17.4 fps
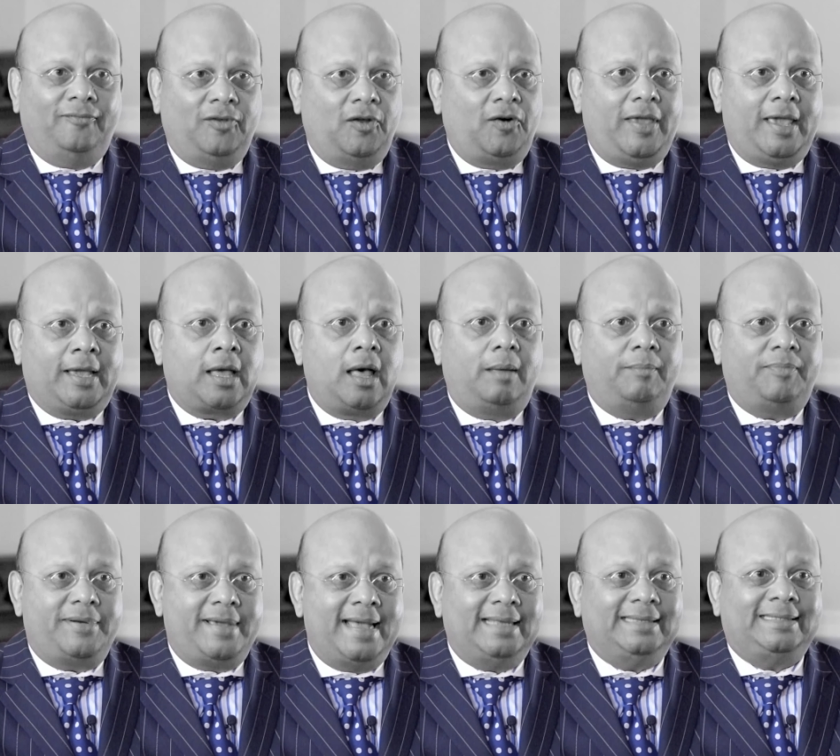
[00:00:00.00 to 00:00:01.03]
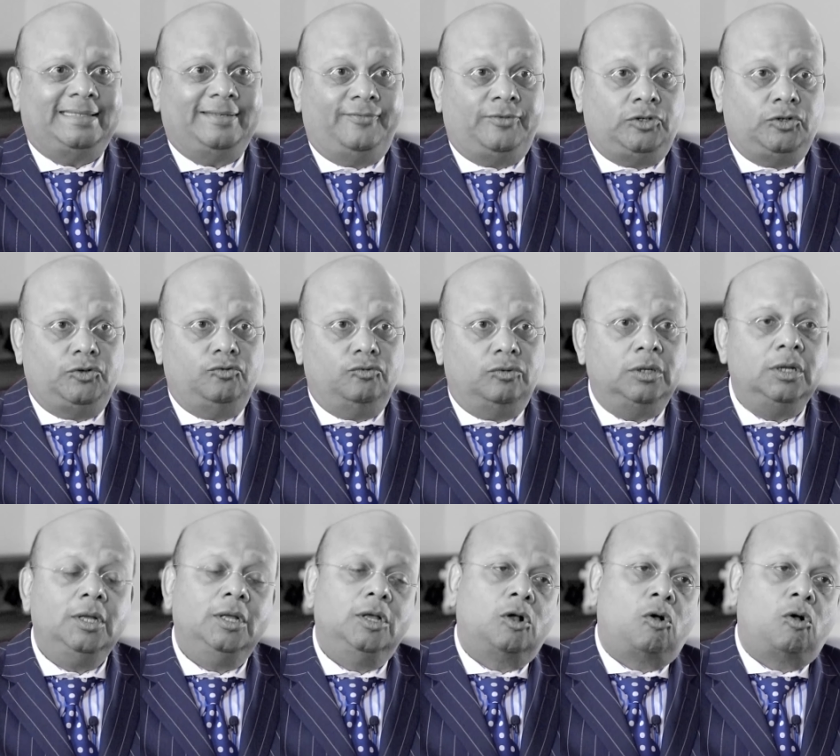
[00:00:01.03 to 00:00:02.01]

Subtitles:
very comprehensive tool